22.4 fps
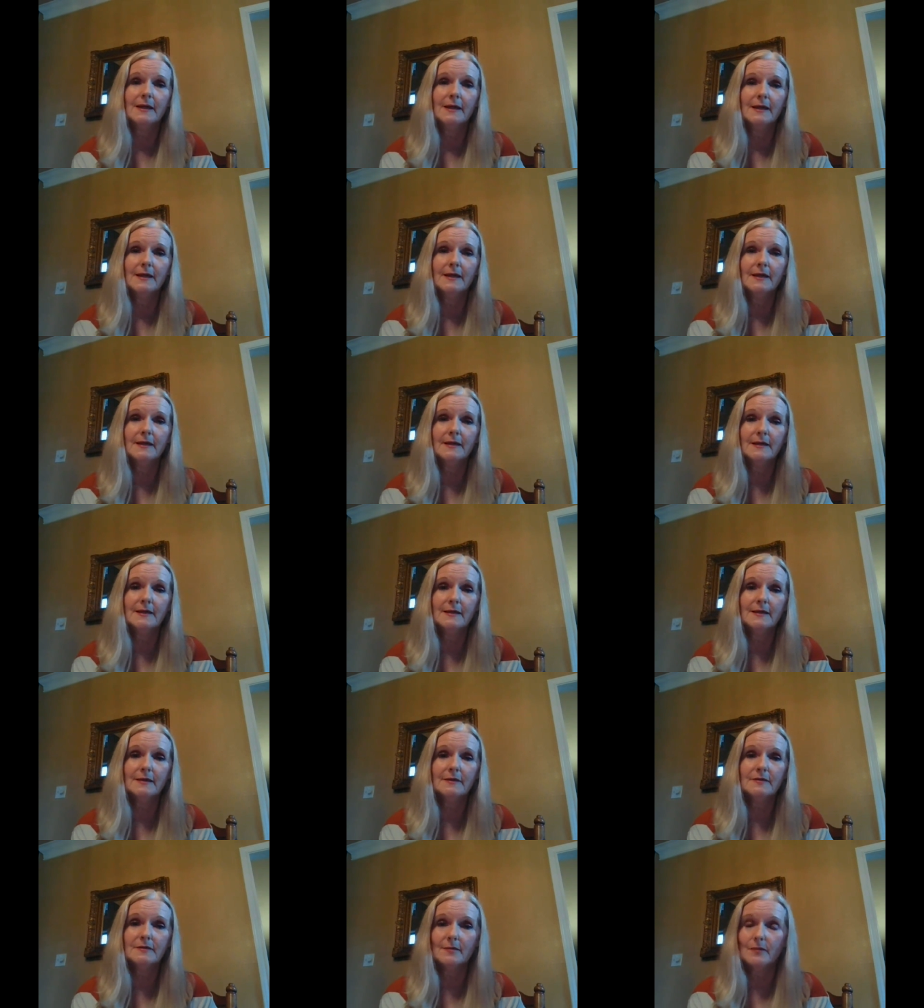and
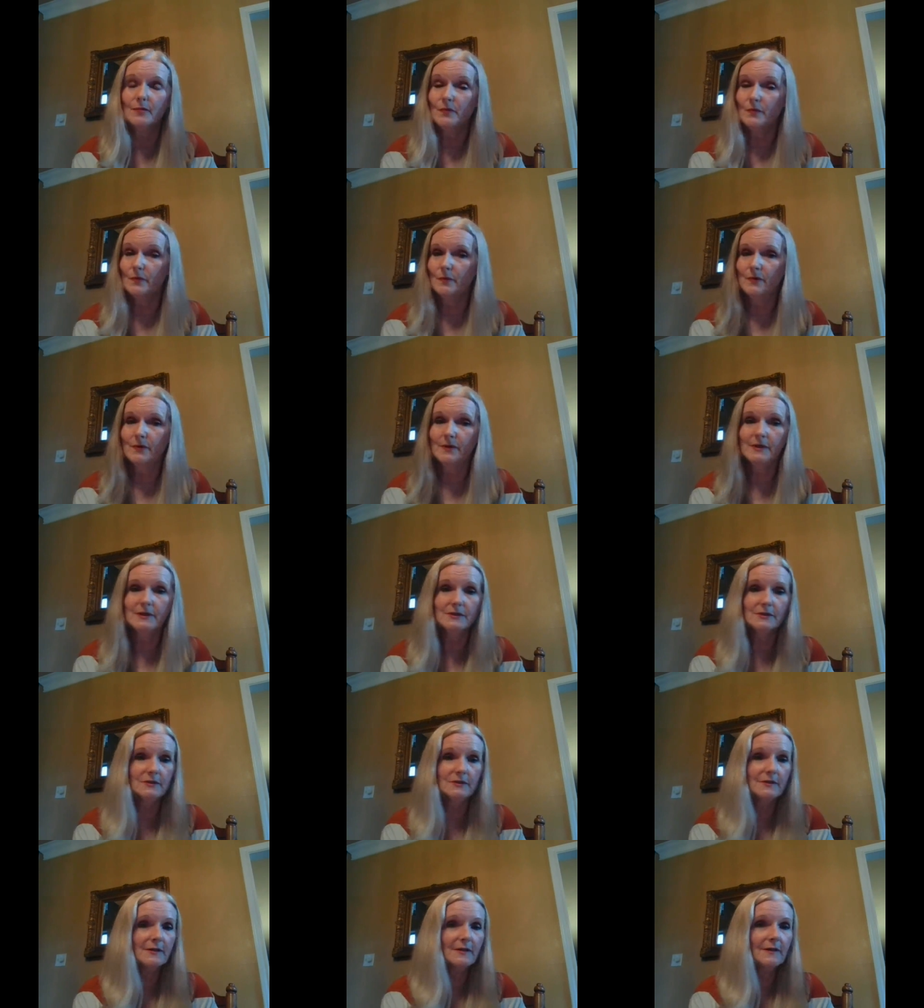that
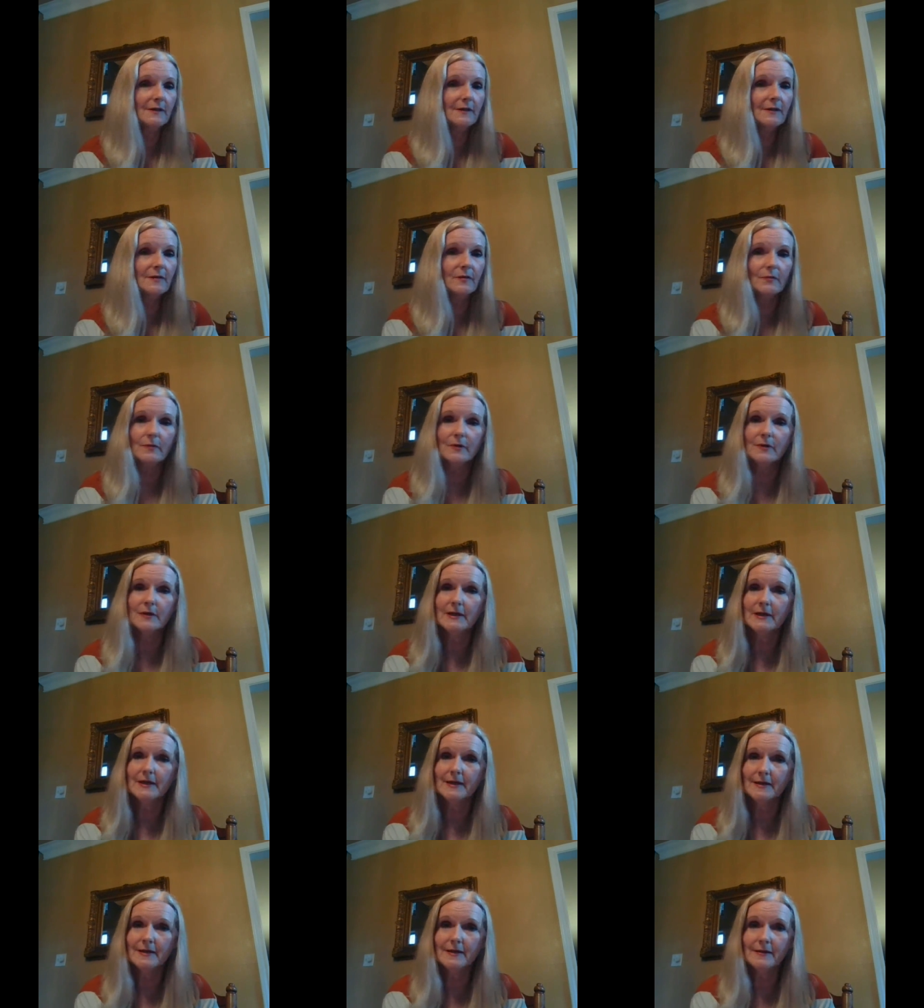we should not
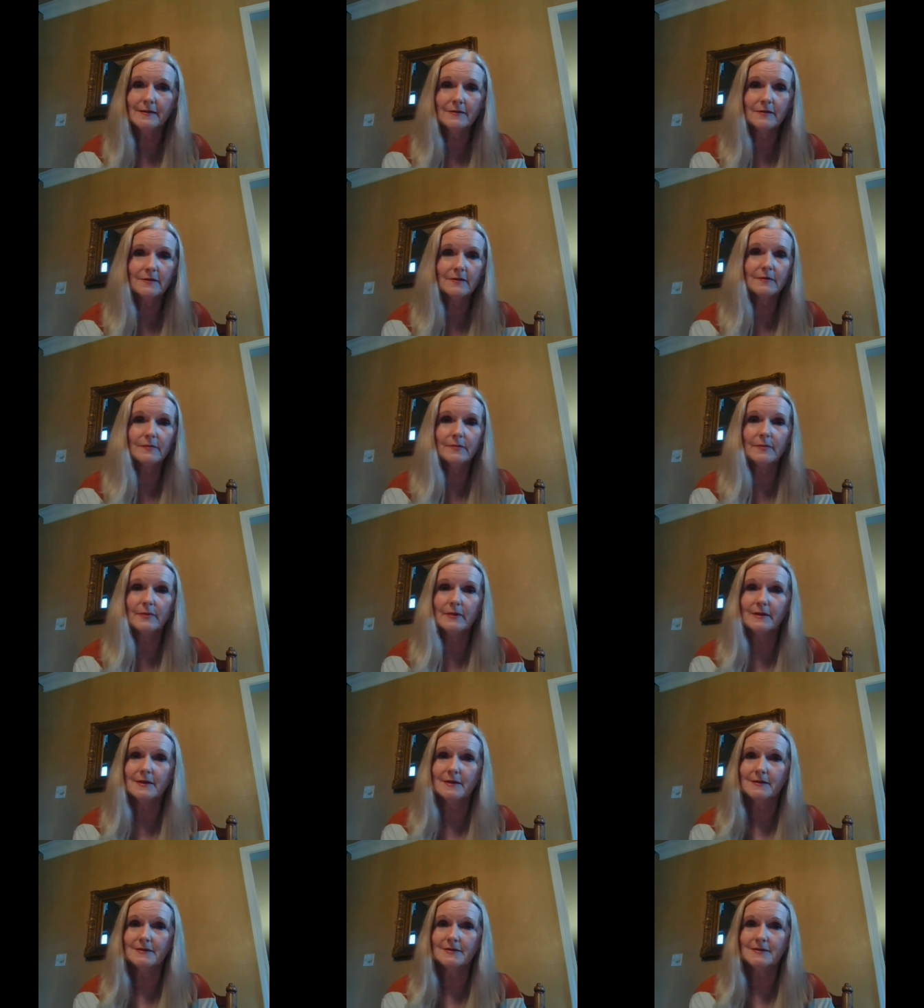worry either
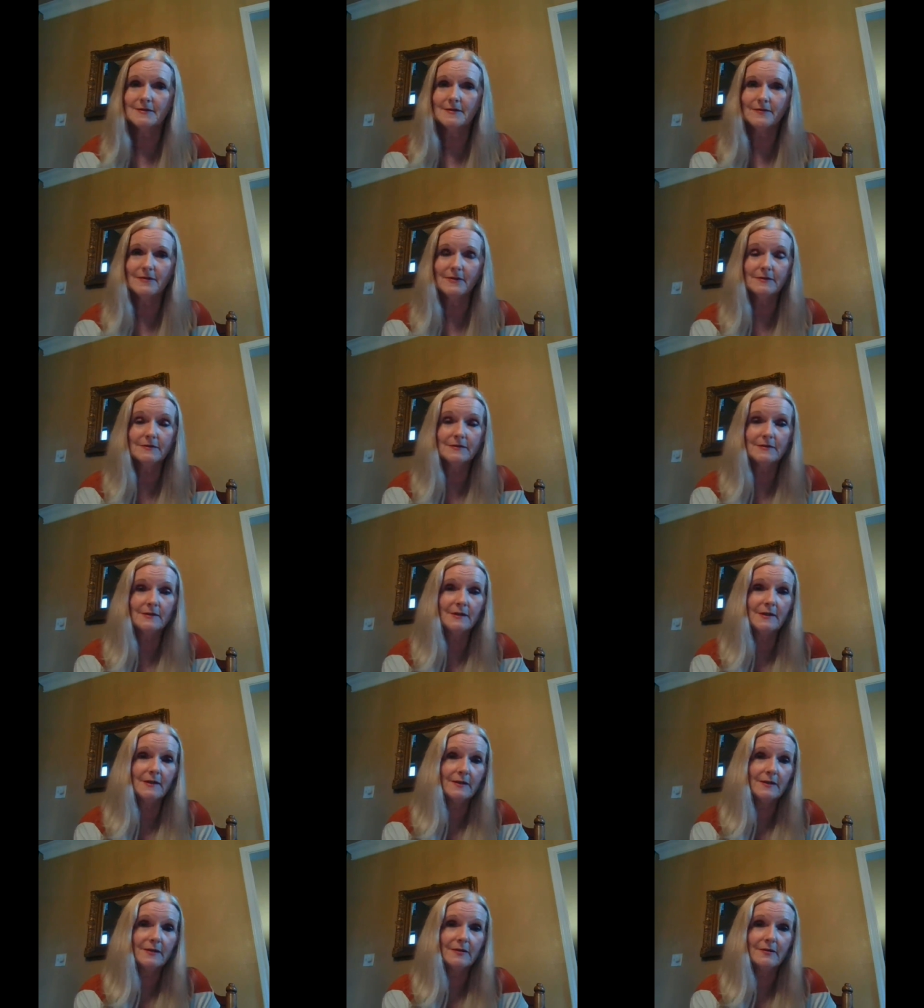because if he'll
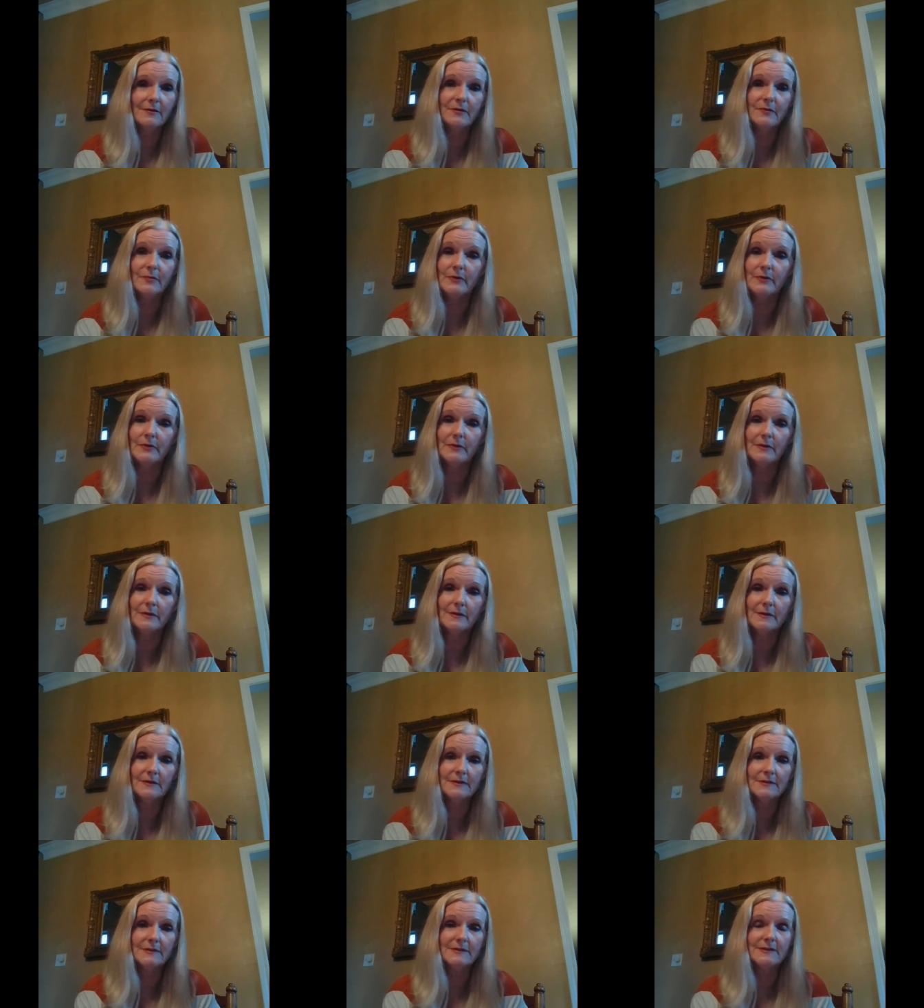take care of the
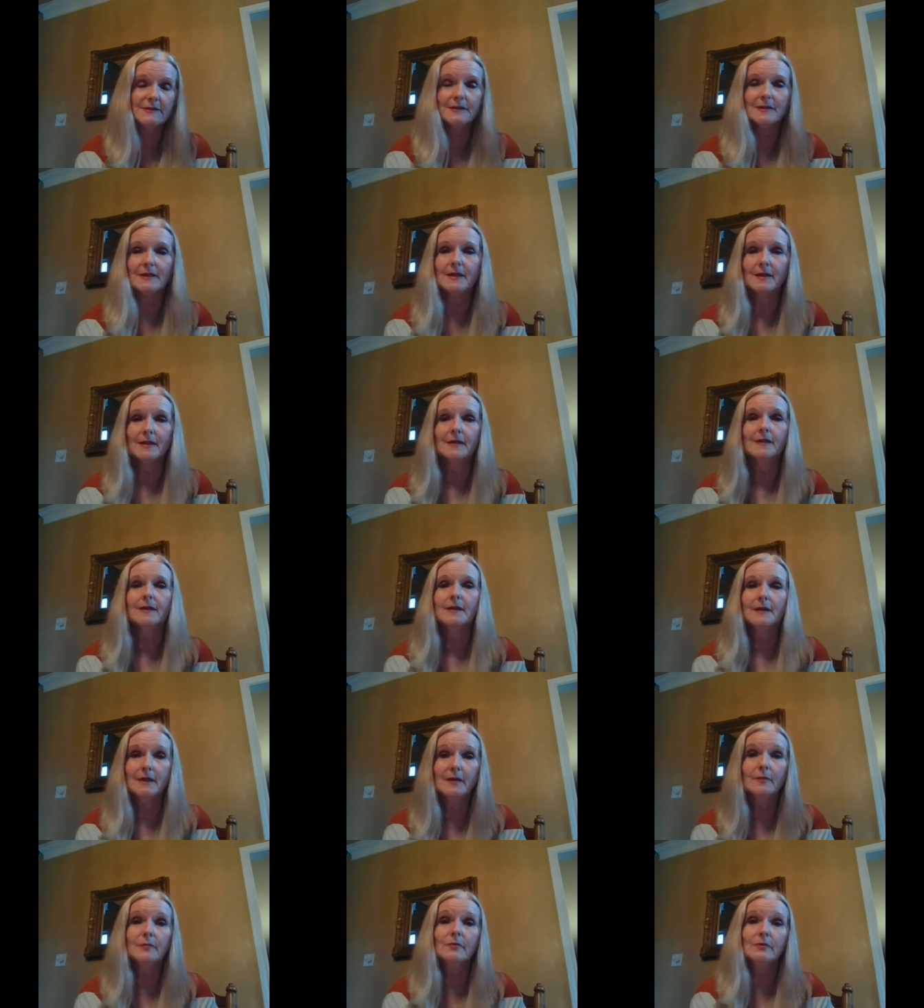birds,
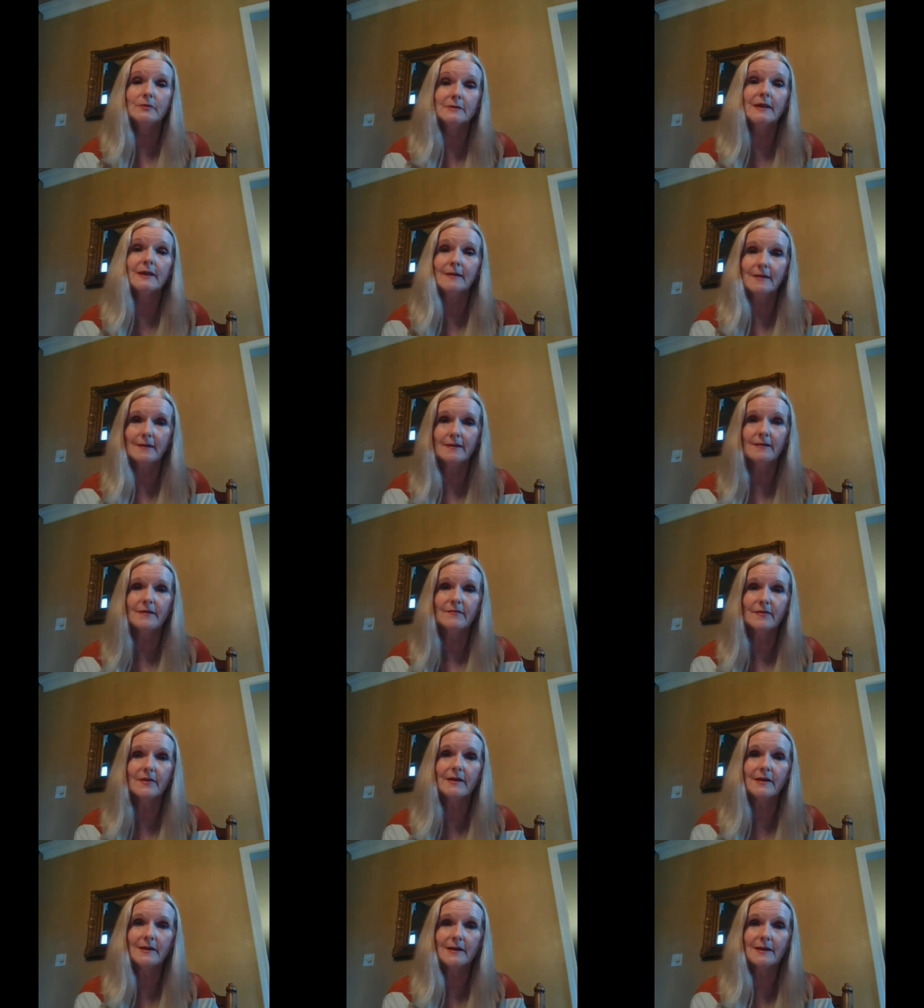he will take care
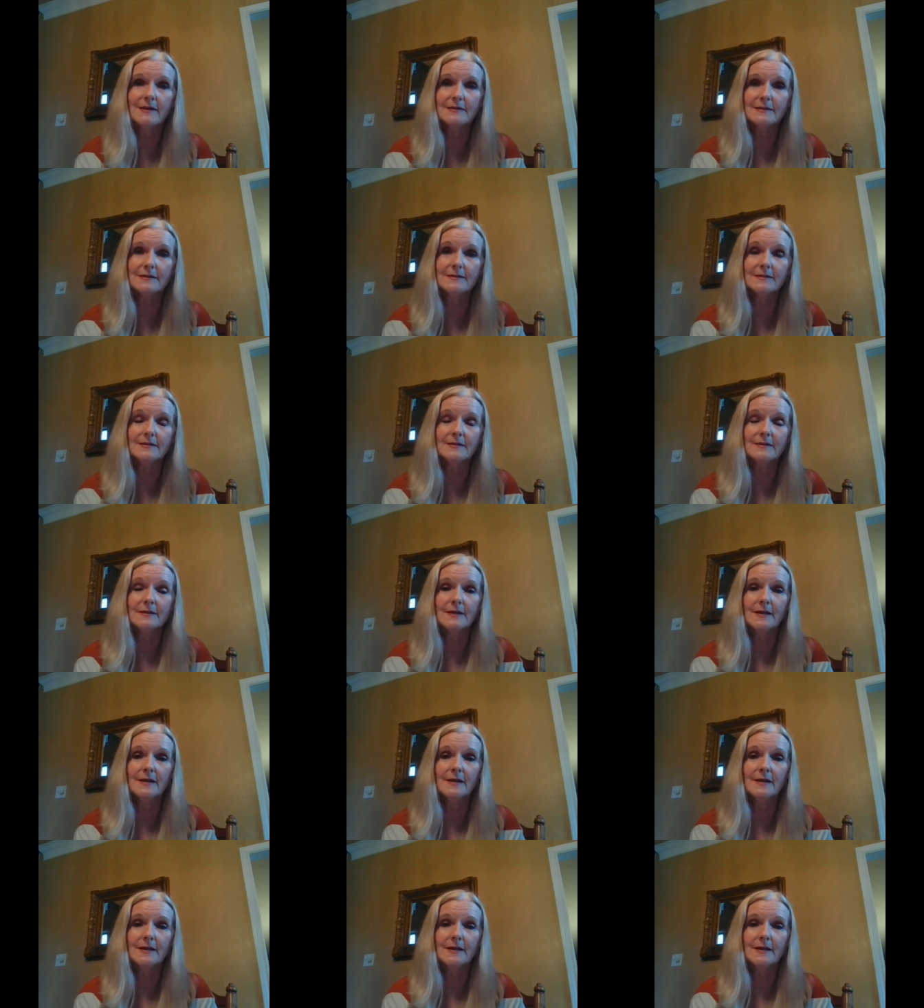of us.